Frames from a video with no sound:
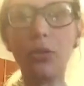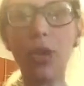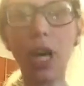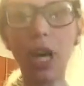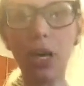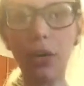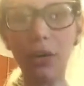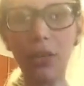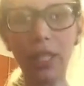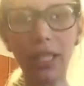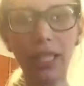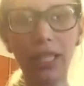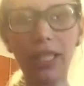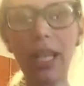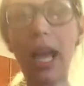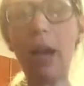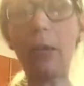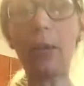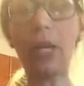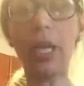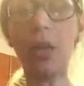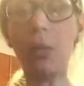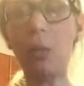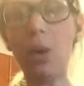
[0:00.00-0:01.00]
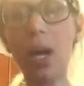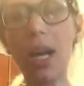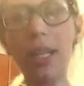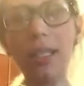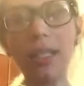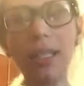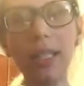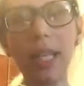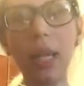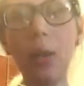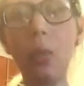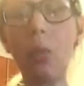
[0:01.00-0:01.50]
gross. It's not what I
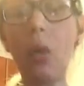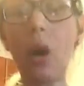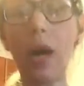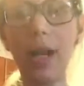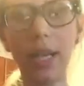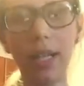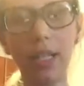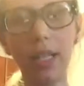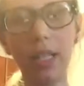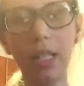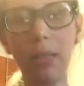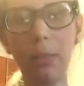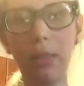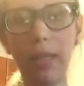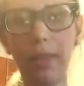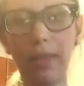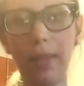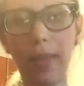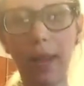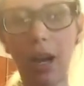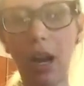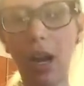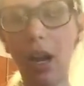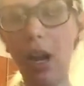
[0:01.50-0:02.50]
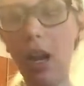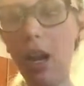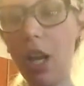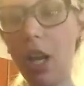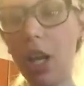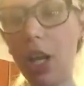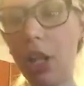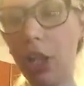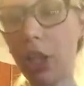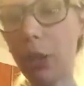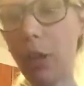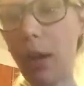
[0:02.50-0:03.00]
wanted it to be thinner.
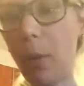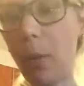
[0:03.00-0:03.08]
So